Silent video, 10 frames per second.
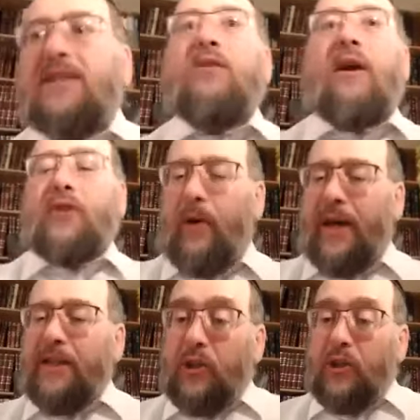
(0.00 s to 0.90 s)
and you have to go
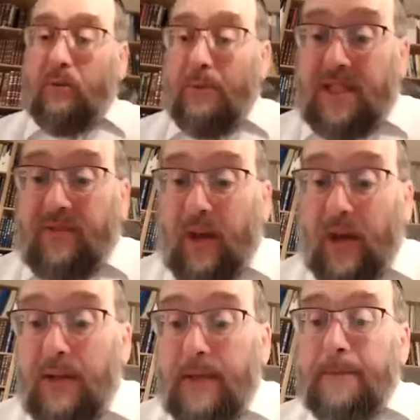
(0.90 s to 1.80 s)
ahead and do the
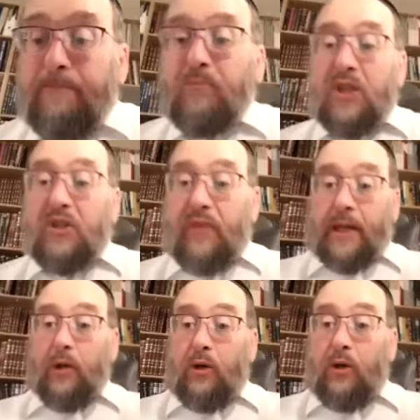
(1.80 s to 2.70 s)
mitzvah,
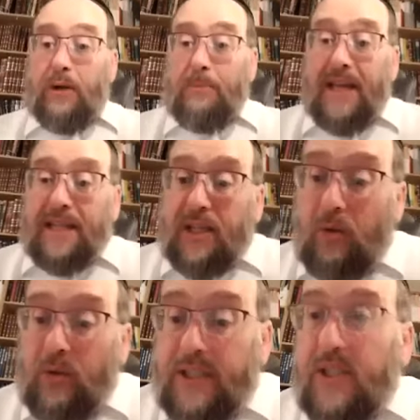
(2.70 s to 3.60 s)
Sfeika l'chumra, but that's
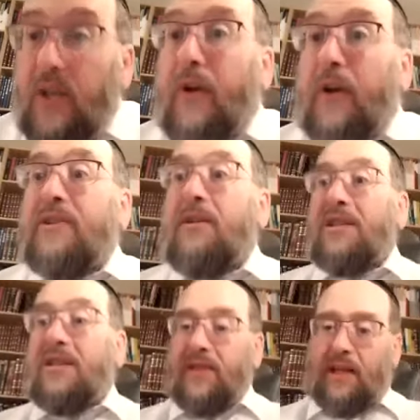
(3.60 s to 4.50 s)
only so far as the
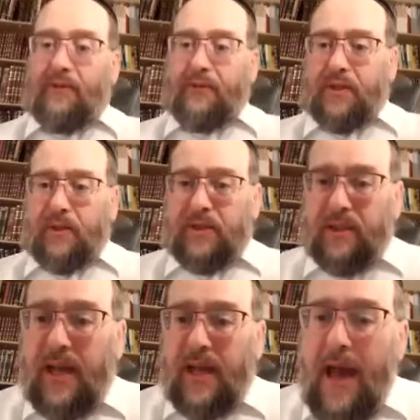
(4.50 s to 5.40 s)
mitzvah itself is
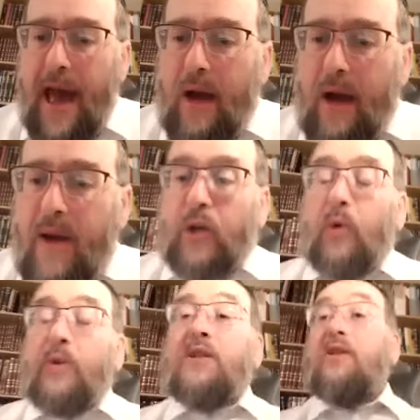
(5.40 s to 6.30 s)
concerned. However,
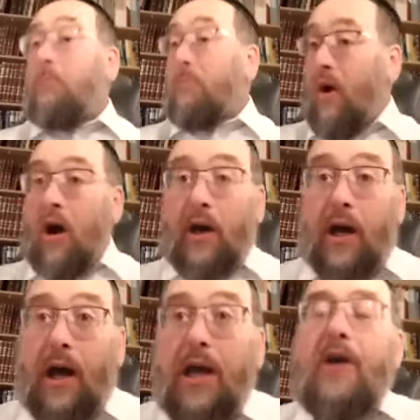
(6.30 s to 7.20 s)
according to the
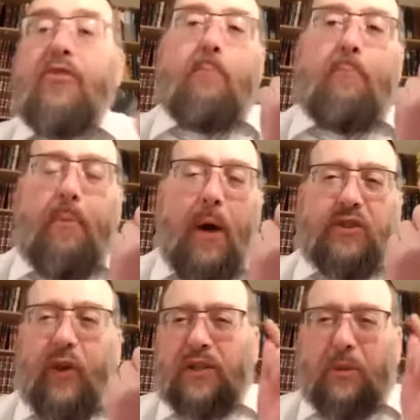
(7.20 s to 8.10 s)
bracha,
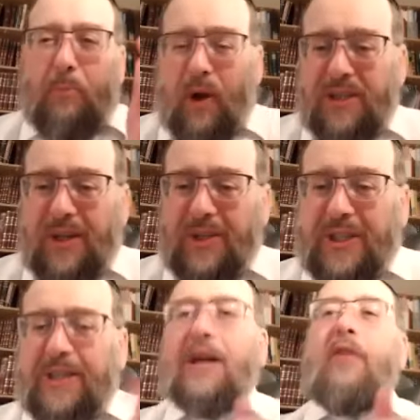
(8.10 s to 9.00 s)
as far as the bracha is
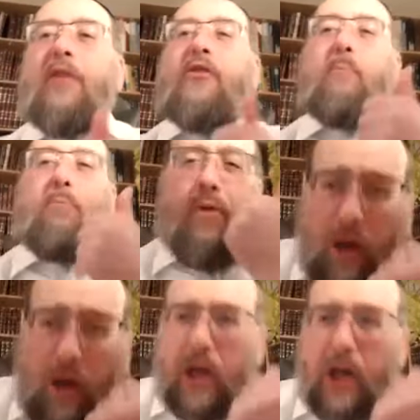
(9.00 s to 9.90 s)
concerned, the
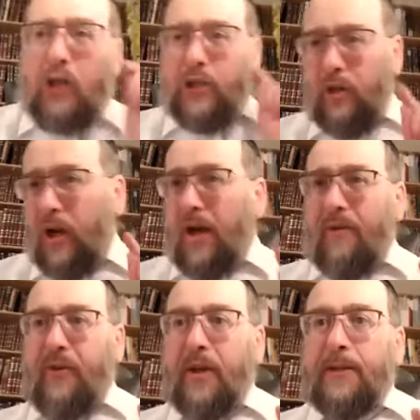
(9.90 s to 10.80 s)
bracha on
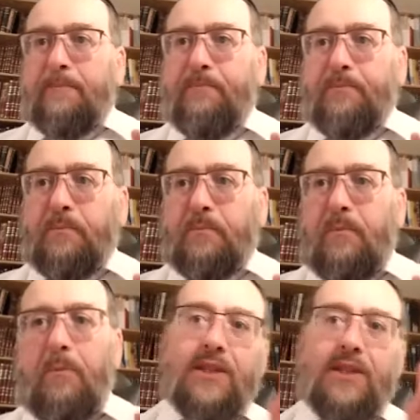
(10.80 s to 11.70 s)
lulav
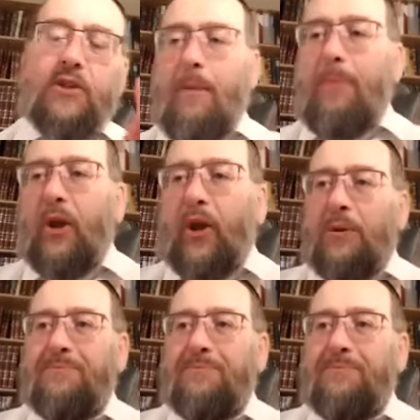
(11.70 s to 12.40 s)
is a drabanan.